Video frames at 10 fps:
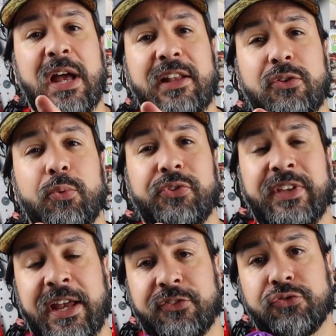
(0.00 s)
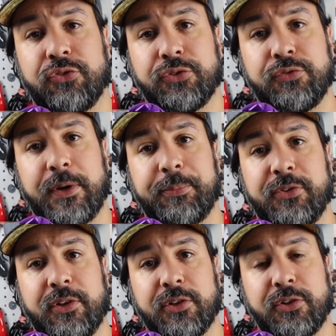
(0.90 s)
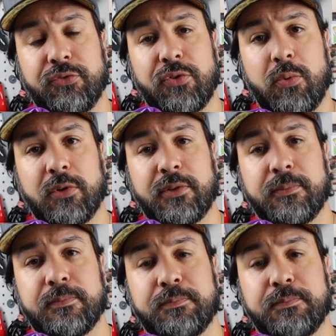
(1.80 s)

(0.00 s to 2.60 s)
had those textured grips on the controller.